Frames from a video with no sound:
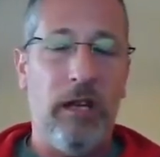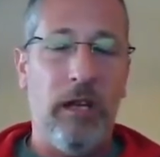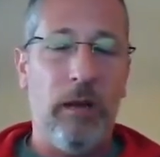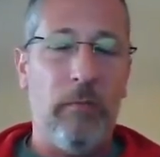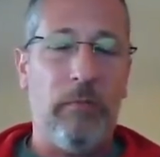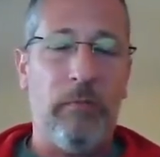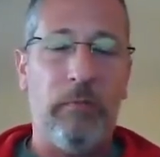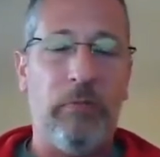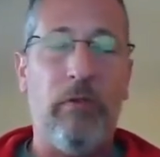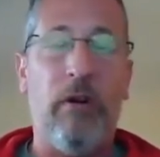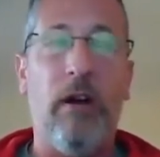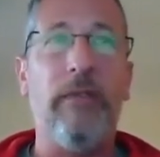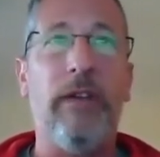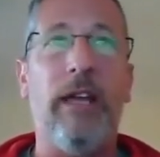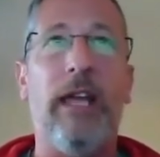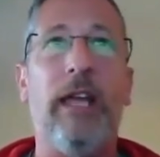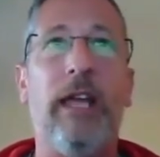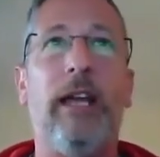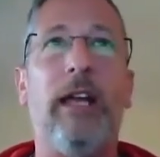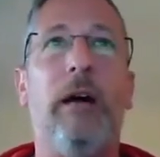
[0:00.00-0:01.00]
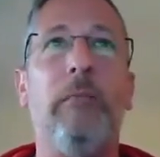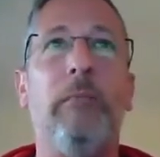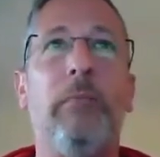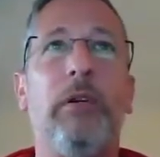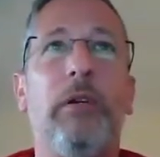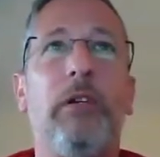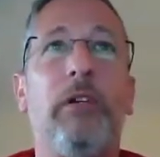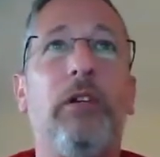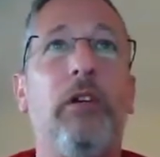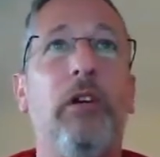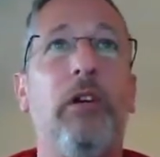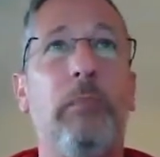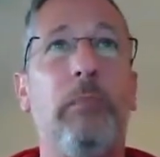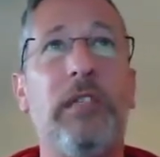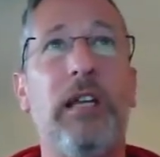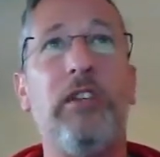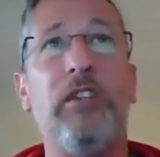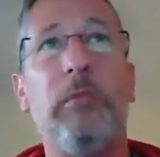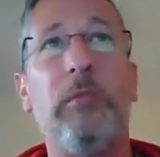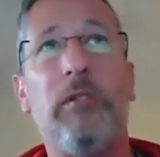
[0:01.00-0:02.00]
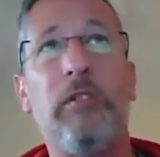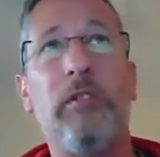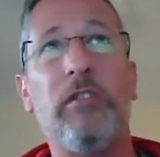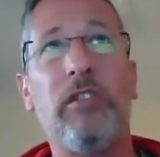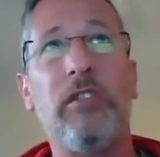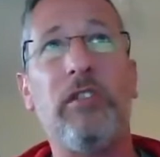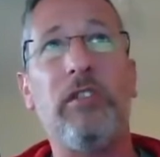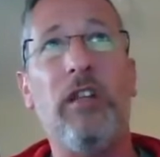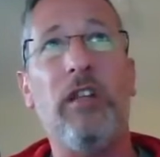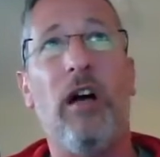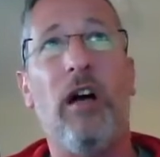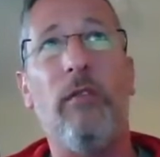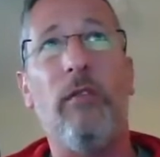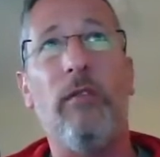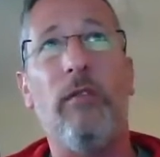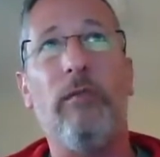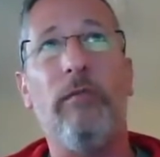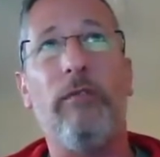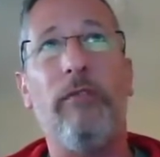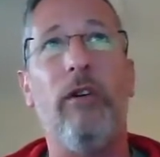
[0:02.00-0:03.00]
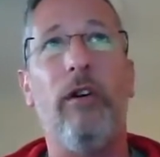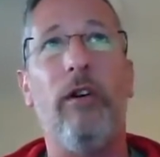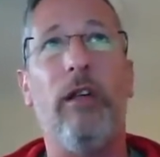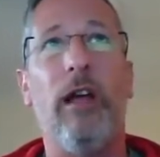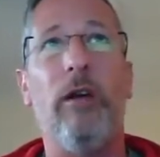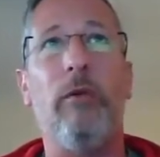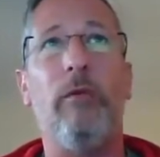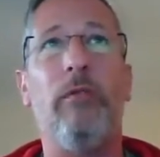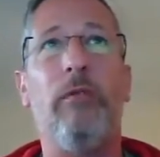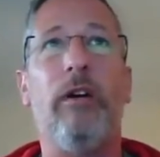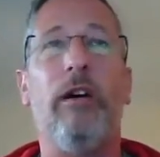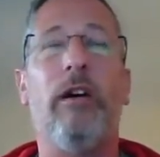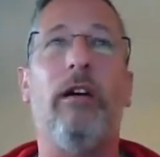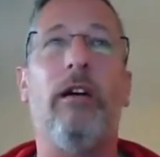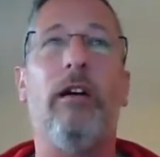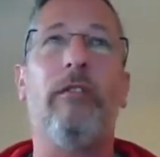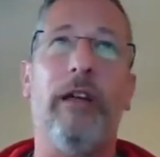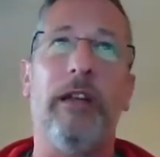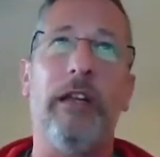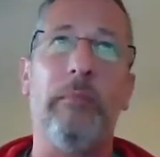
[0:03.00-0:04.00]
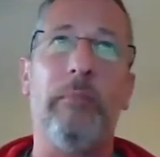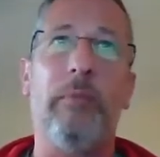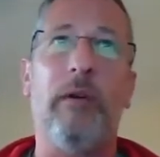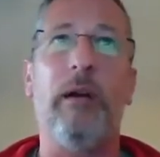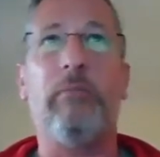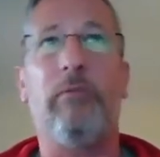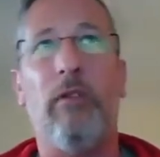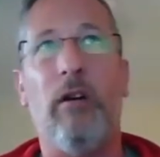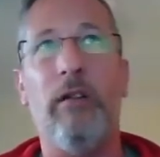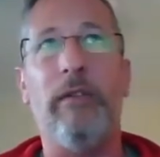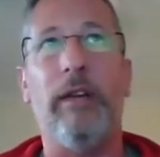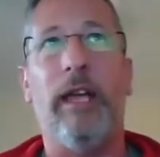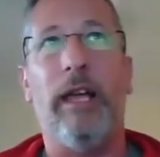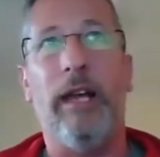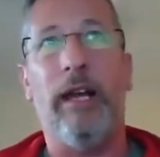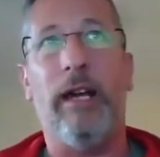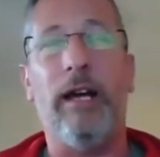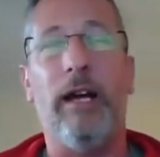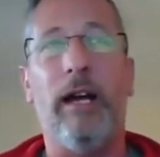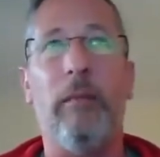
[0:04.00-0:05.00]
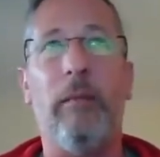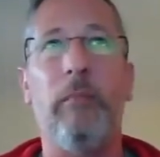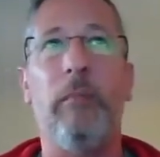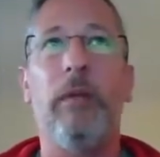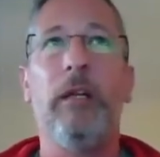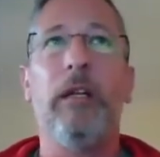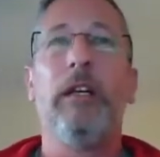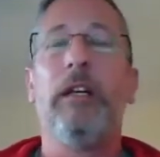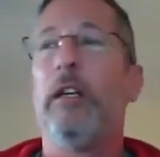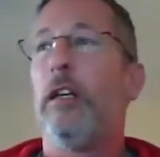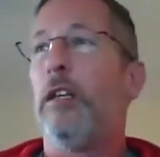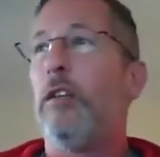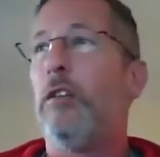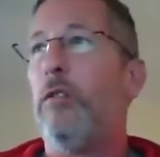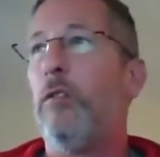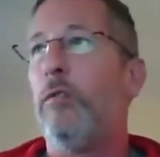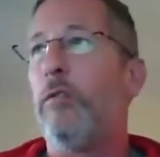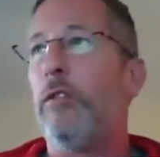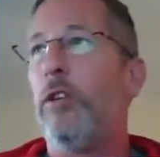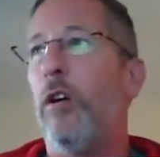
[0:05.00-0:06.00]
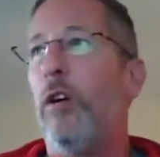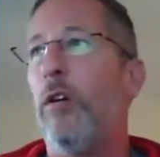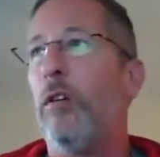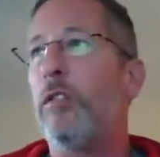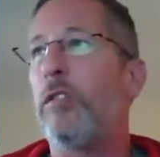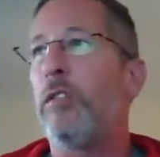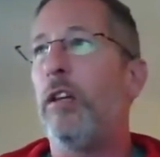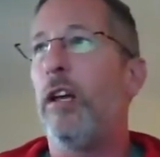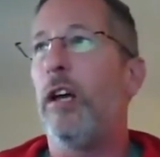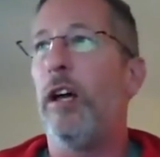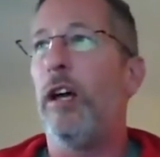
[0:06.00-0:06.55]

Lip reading: private income, but could potentially put staff on furlough that are funded by private income. You've got